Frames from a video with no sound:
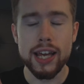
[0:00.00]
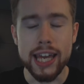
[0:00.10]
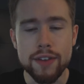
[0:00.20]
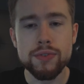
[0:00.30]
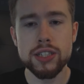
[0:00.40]

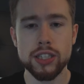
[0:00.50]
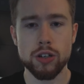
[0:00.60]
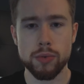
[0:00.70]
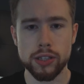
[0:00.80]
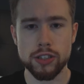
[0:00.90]
every single
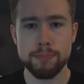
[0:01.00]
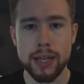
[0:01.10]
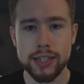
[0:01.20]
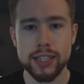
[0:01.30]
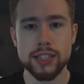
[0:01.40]
one of those
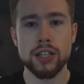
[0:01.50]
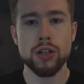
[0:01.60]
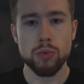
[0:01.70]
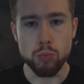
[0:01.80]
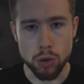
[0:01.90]
methods
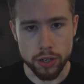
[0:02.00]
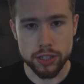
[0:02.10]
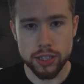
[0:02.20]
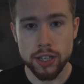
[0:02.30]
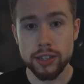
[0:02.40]

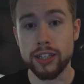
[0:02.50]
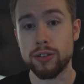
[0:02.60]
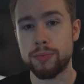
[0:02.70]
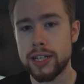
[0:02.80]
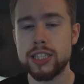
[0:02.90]
works. They are
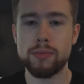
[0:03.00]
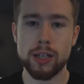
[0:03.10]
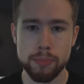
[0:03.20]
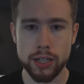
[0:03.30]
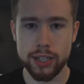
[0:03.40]
ways to
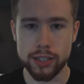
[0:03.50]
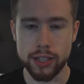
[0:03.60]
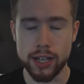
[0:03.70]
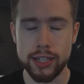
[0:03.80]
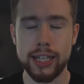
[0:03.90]
make money
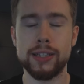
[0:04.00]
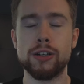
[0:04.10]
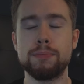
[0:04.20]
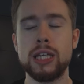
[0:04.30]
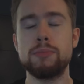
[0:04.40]
online, and there
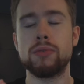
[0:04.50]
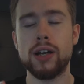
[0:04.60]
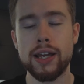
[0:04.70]
are people